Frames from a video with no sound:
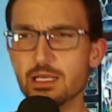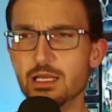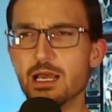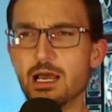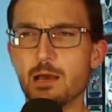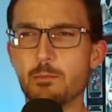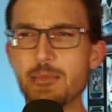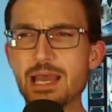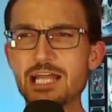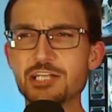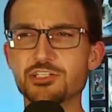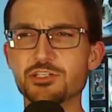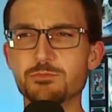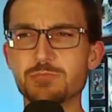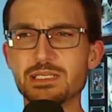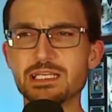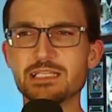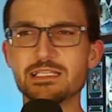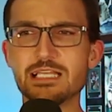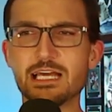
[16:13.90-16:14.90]
Imagine
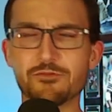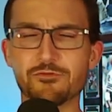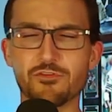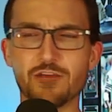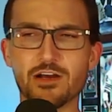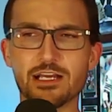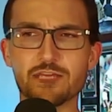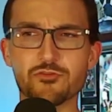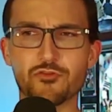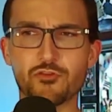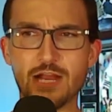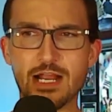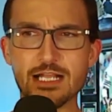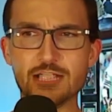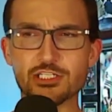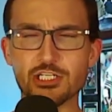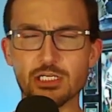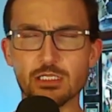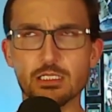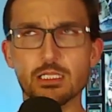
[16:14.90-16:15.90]
being that fucking
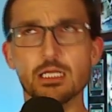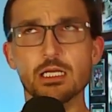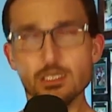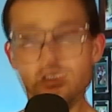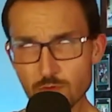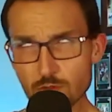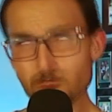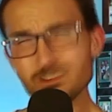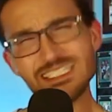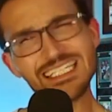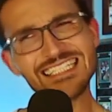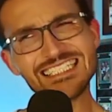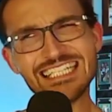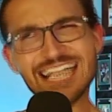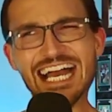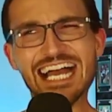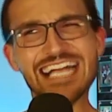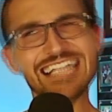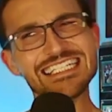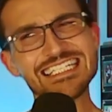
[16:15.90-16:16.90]
fragile. Well, we did
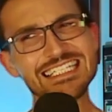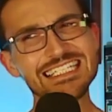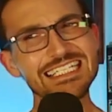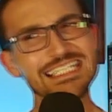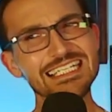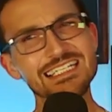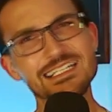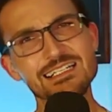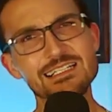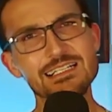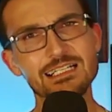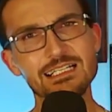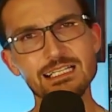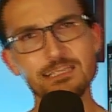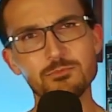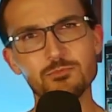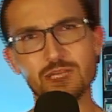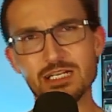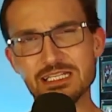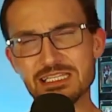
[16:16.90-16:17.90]
kind of see it in the
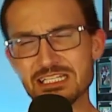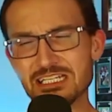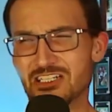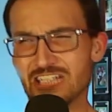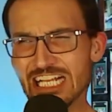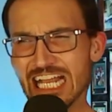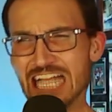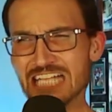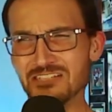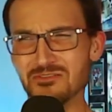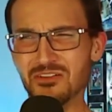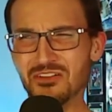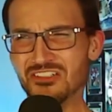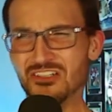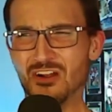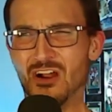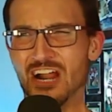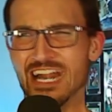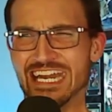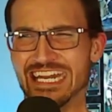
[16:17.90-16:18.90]
clip right there. You guys won't
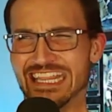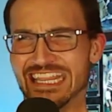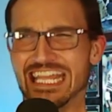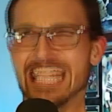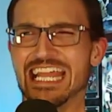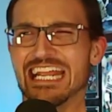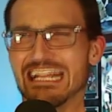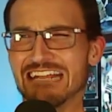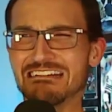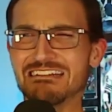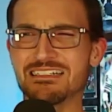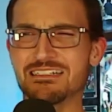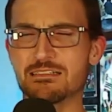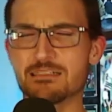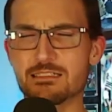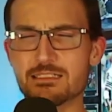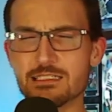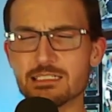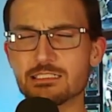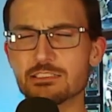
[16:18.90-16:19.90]
do anything!
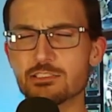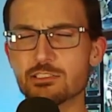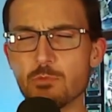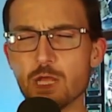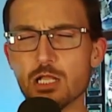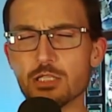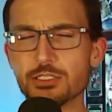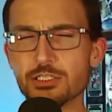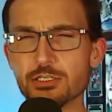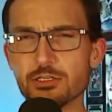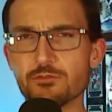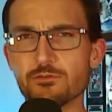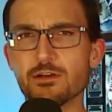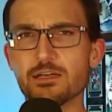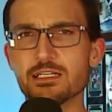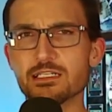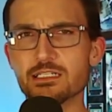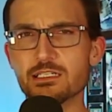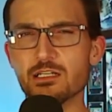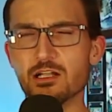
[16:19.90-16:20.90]
It's like, Jamaal, you're a
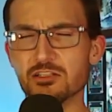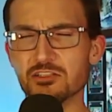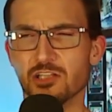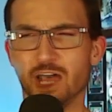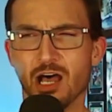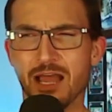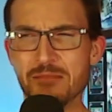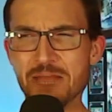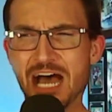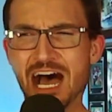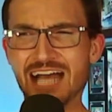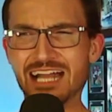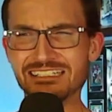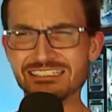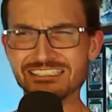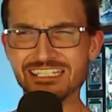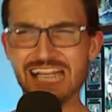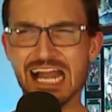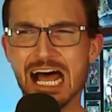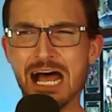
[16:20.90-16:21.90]
fucking adult. No, I'm not!
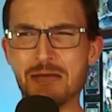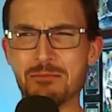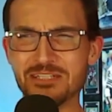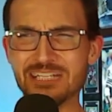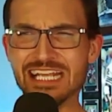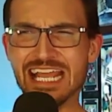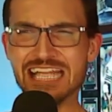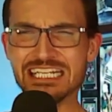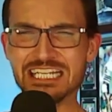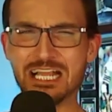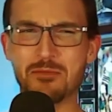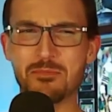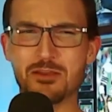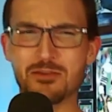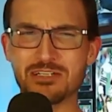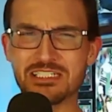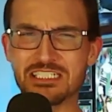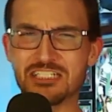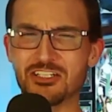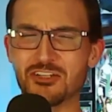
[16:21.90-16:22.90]
Shut up! You can't tell me
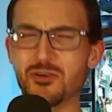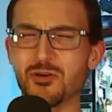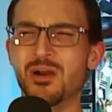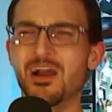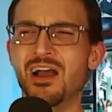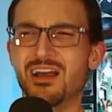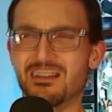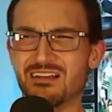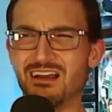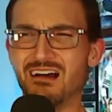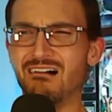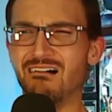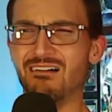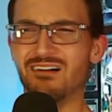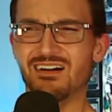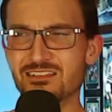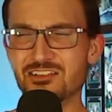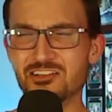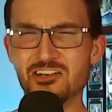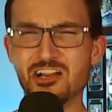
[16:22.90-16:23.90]
what to do!
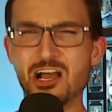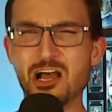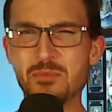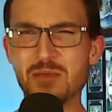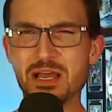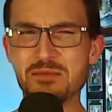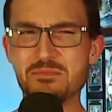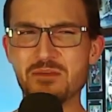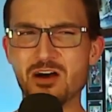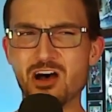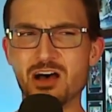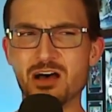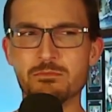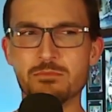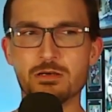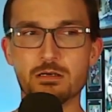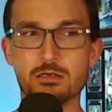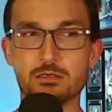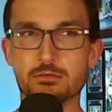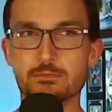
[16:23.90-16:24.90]
No, you're not my
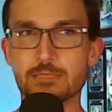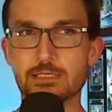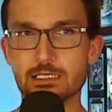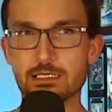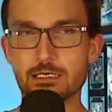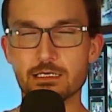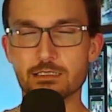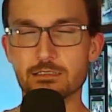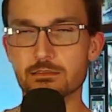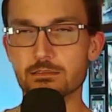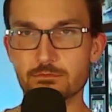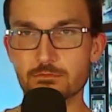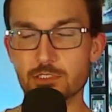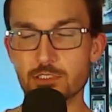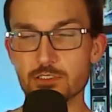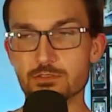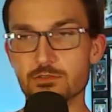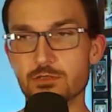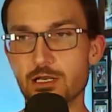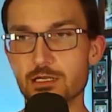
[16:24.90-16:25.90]
mom! Oh my God.
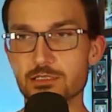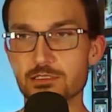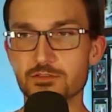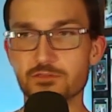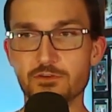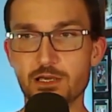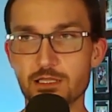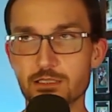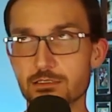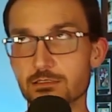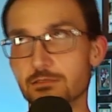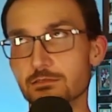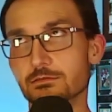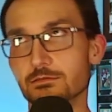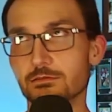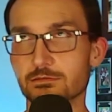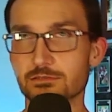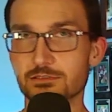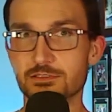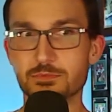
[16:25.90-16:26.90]
Also not his father.
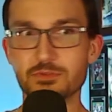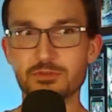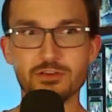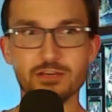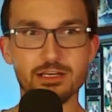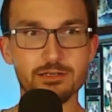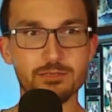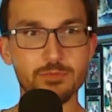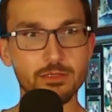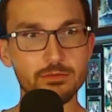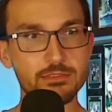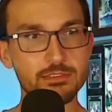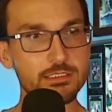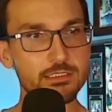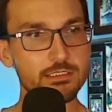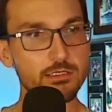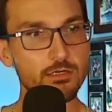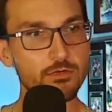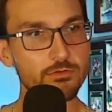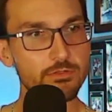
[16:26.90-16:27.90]
To be fair, he probably
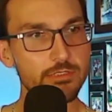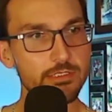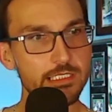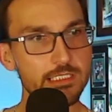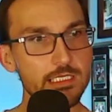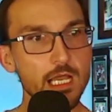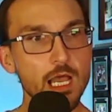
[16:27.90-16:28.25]
doesn't know who he is.